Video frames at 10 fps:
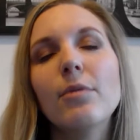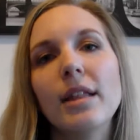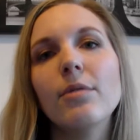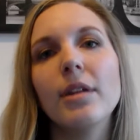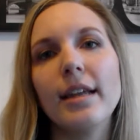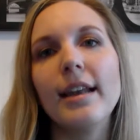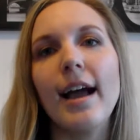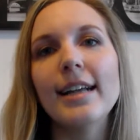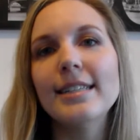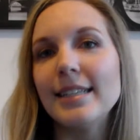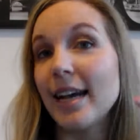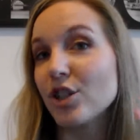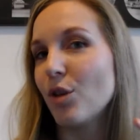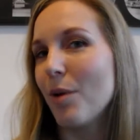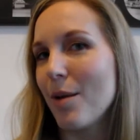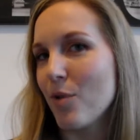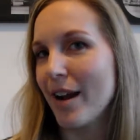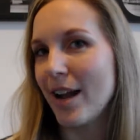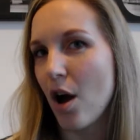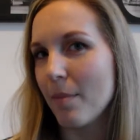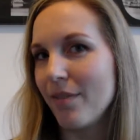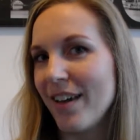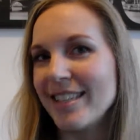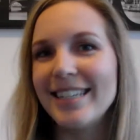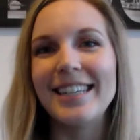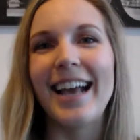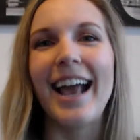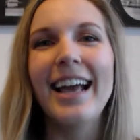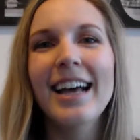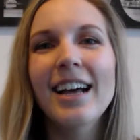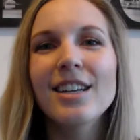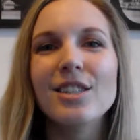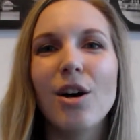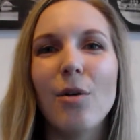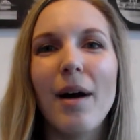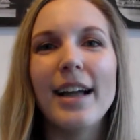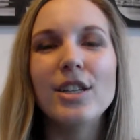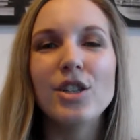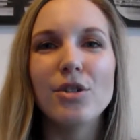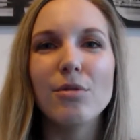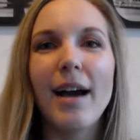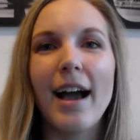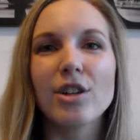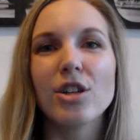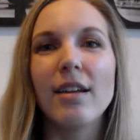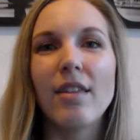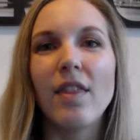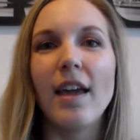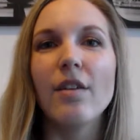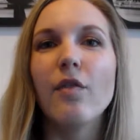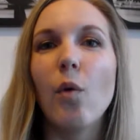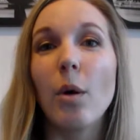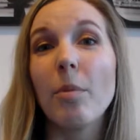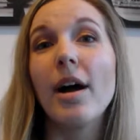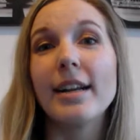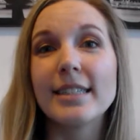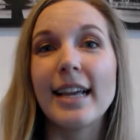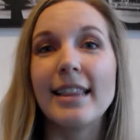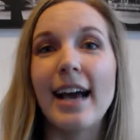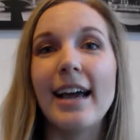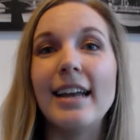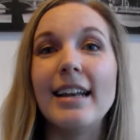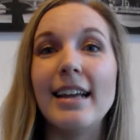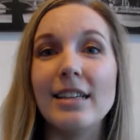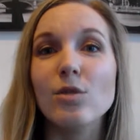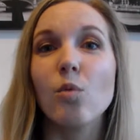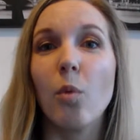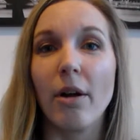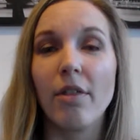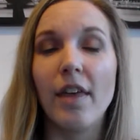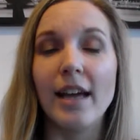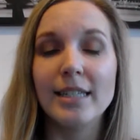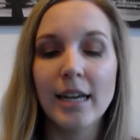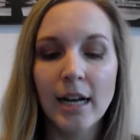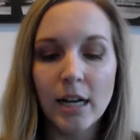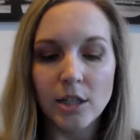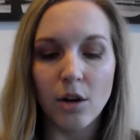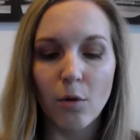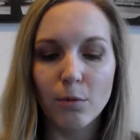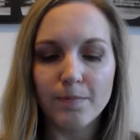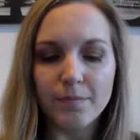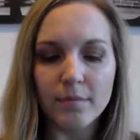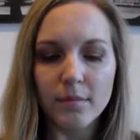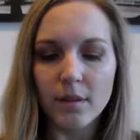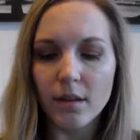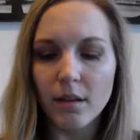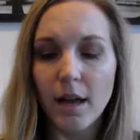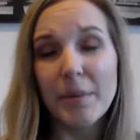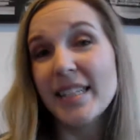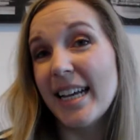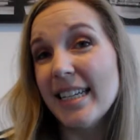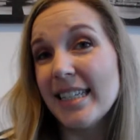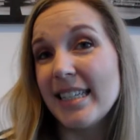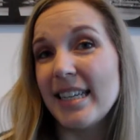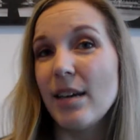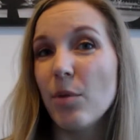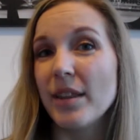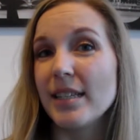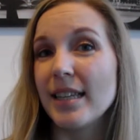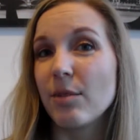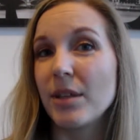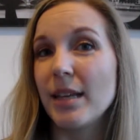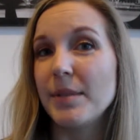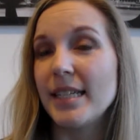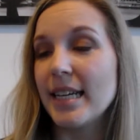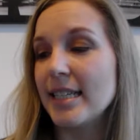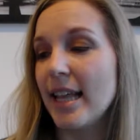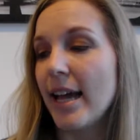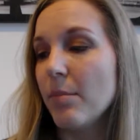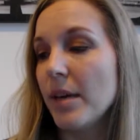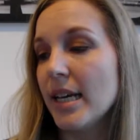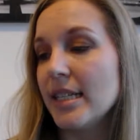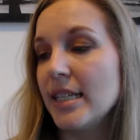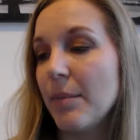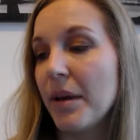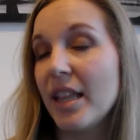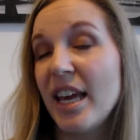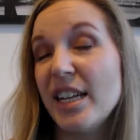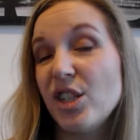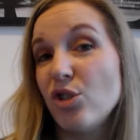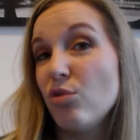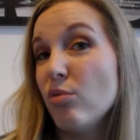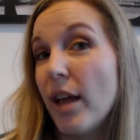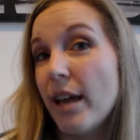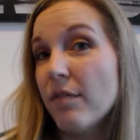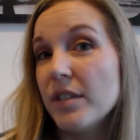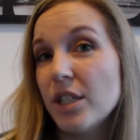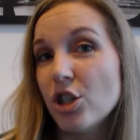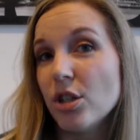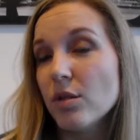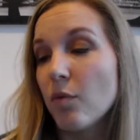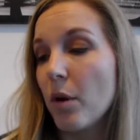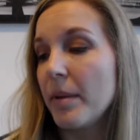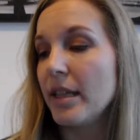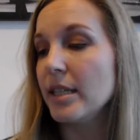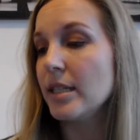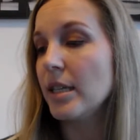really, really nice. It's actually what I'm wearing on my face today. So I do actually think for products like that, it is worth it. So I'm excited to see what this liquid lipstick is like because typically I do like Physicians Formula